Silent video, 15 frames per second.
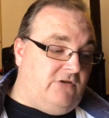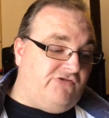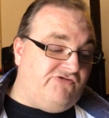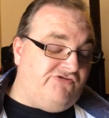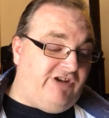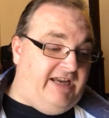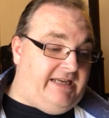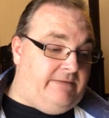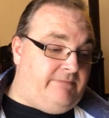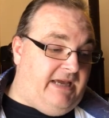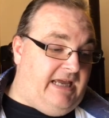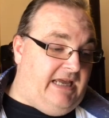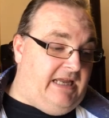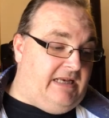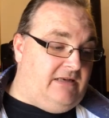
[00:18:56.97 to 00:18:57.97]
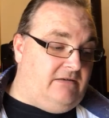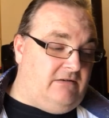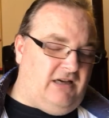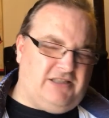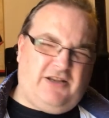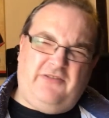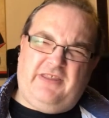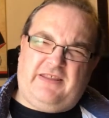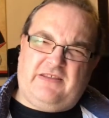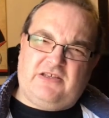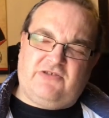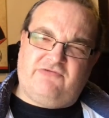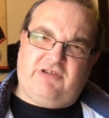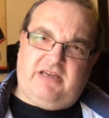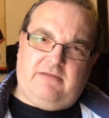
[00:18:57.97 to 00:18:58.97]
Rain Man. I don't think there's
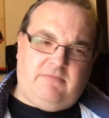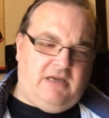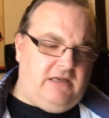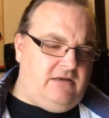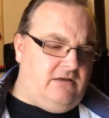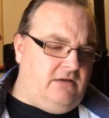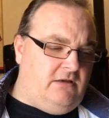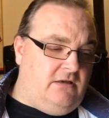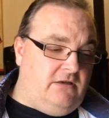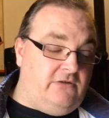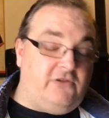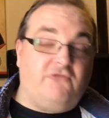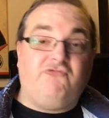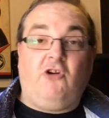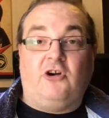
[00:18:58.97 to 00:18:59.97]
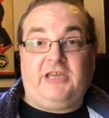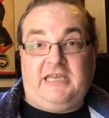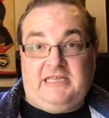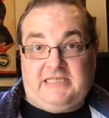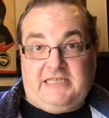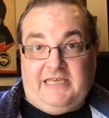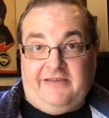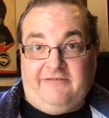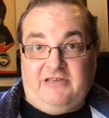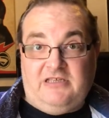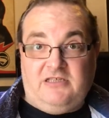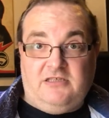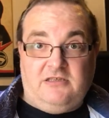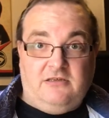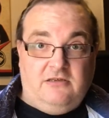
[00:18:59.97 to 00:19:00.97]
a Rain Man. The Rocky
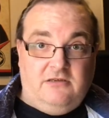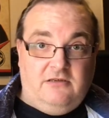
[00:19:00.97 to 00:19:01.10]
series.